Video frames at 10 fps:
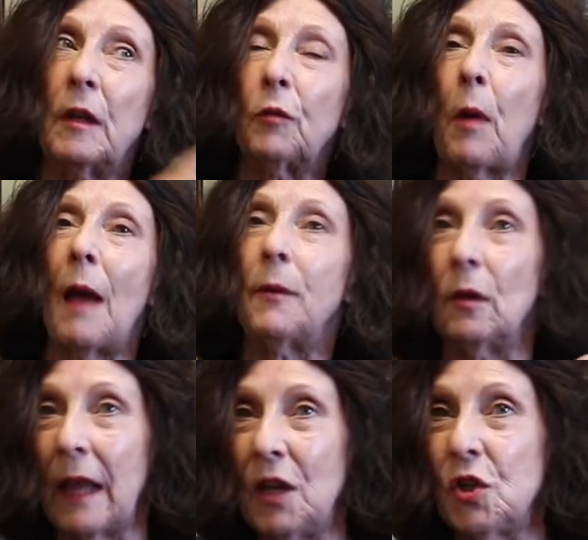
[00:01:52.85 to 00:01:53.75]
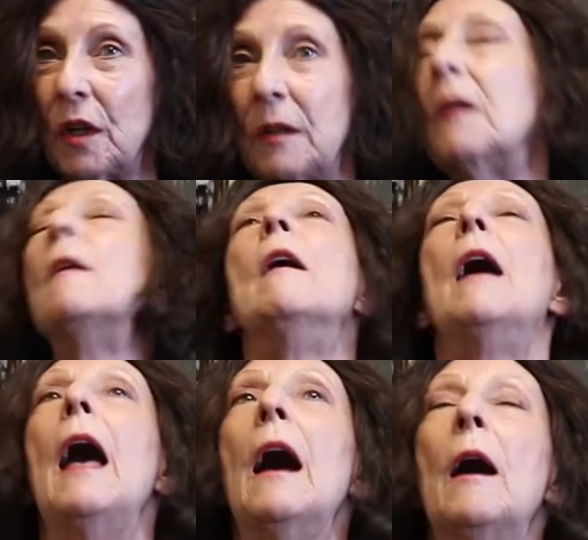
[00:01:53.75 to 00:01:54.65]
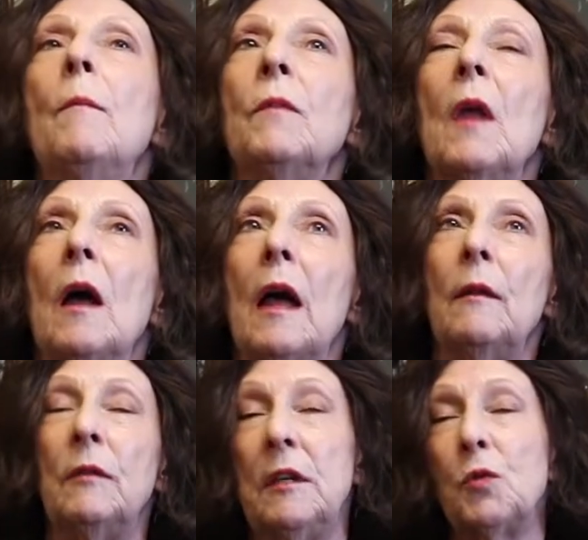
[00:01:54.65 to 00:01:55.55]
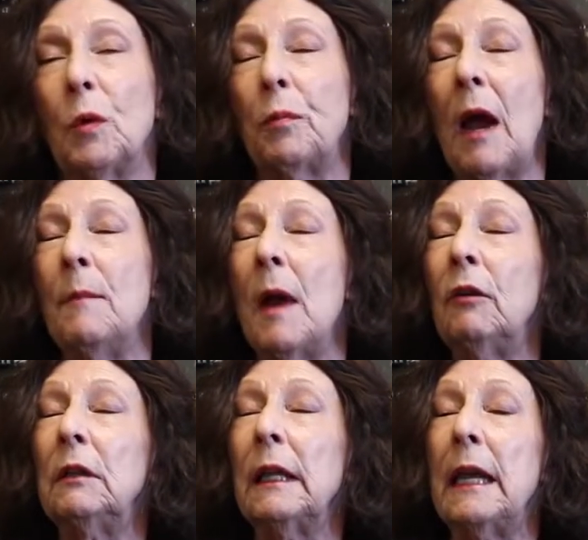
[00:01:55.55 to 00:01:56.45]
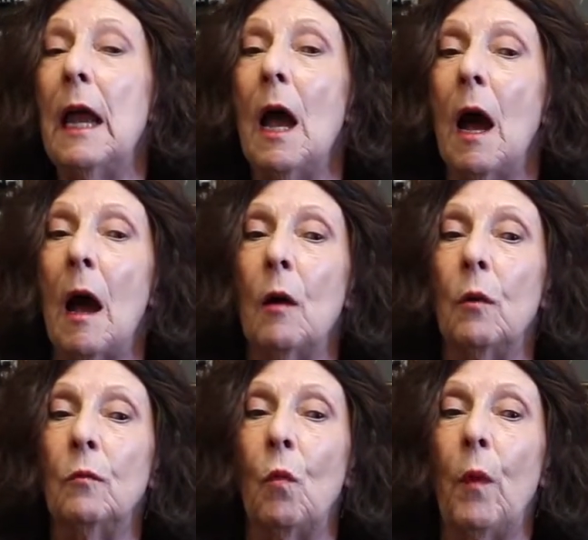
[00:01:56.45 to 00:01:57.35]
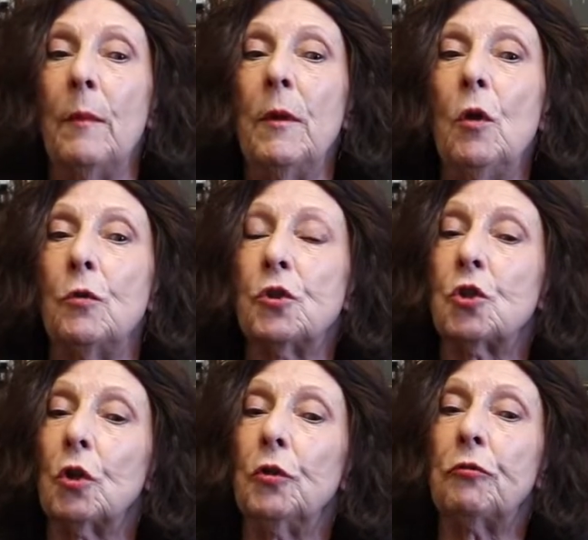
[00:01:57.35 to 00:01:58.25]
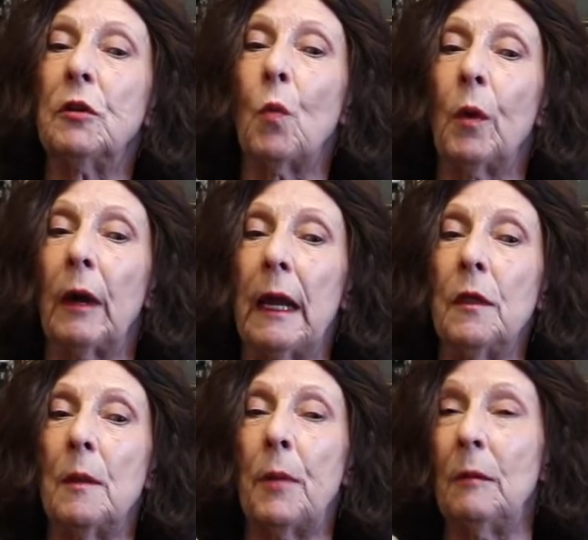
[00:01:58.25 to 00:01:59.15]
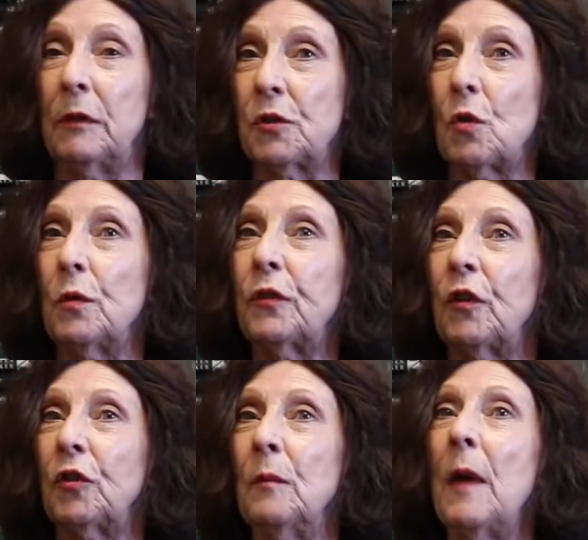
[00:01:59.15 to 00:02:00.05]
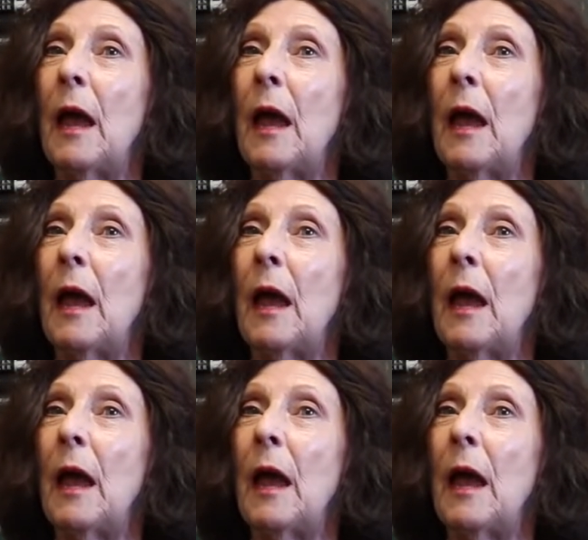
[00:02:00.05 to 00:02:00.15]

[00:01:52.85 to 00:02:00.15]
population, and these were primarily women whose children were in the public school system,